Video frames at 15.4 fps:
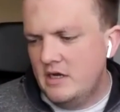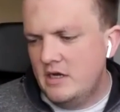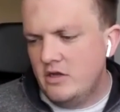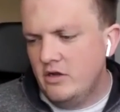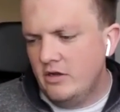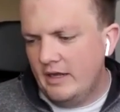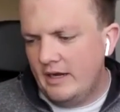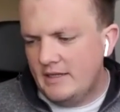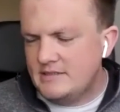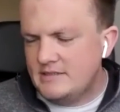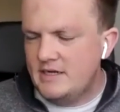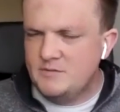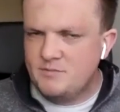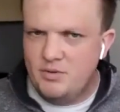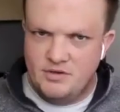You can answer
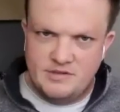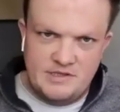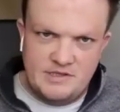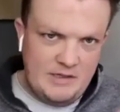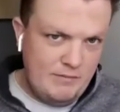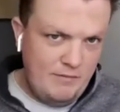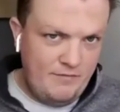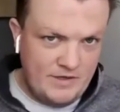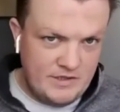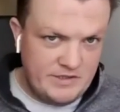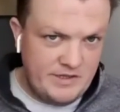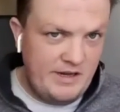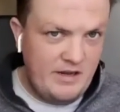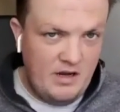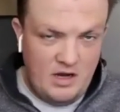this personally,
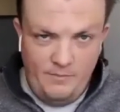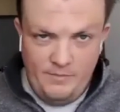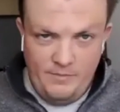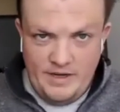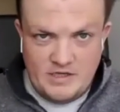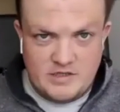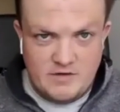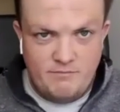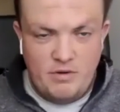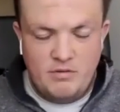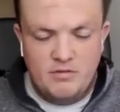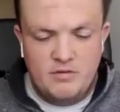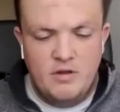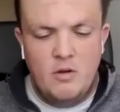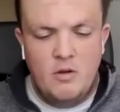professionally, combination of both.